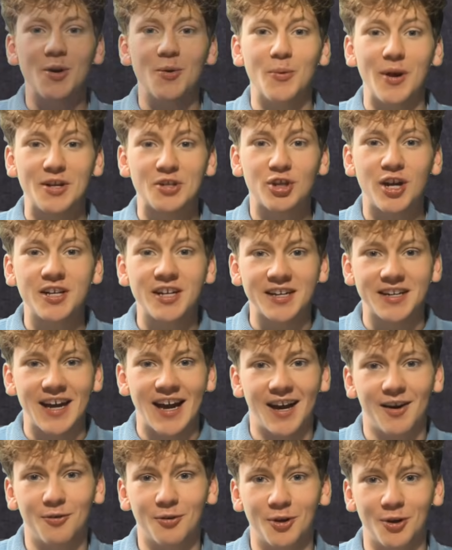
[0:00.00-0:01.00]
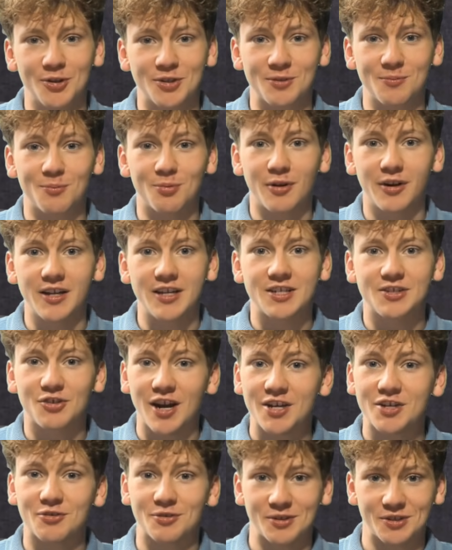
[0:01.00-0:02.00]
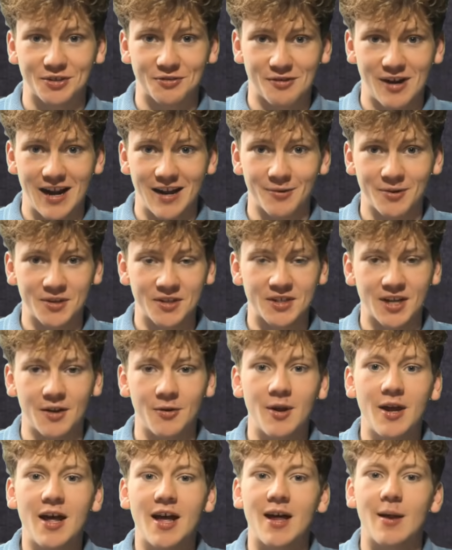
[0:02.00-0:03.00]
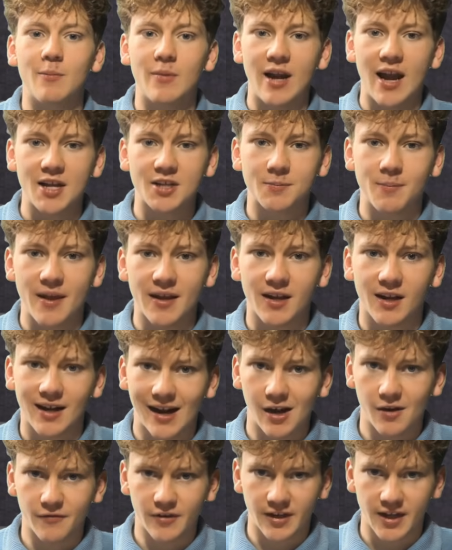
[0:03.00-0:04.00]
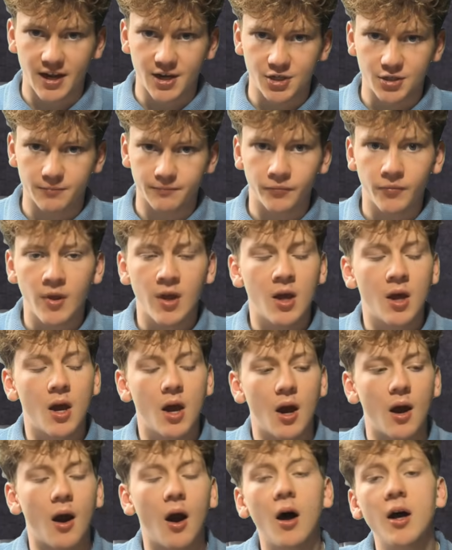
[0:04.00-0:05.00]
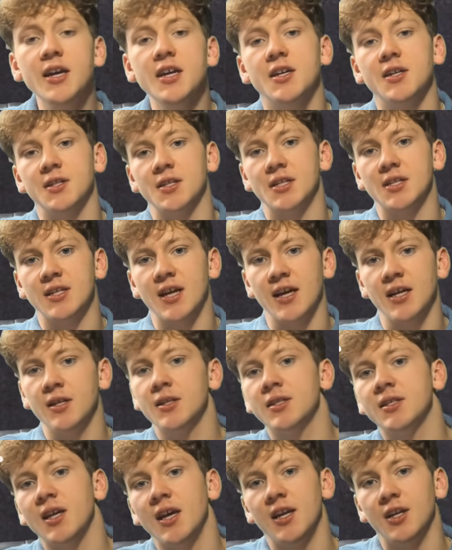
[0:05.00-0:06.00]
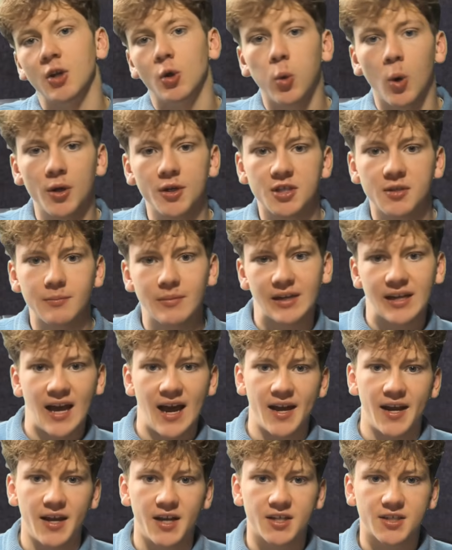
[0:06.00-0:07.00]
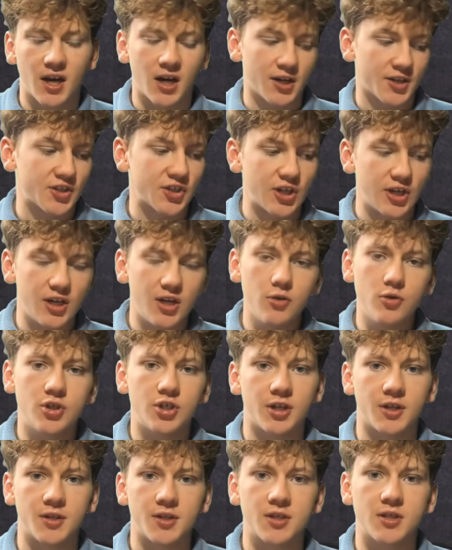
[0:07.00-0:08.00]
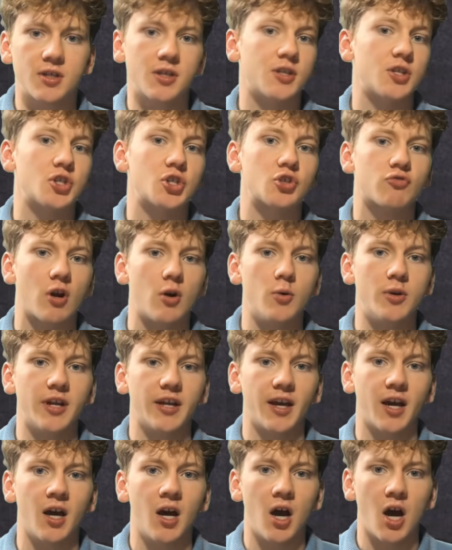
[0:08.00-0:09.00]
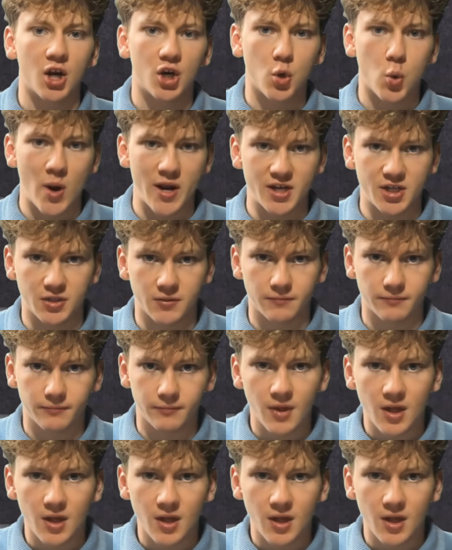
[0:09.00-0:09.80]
We're treading now on some pretty treacherous ground, so let's make a clarification. Eigenstates in quantum mechanics are solutions to the Schrödinger equation.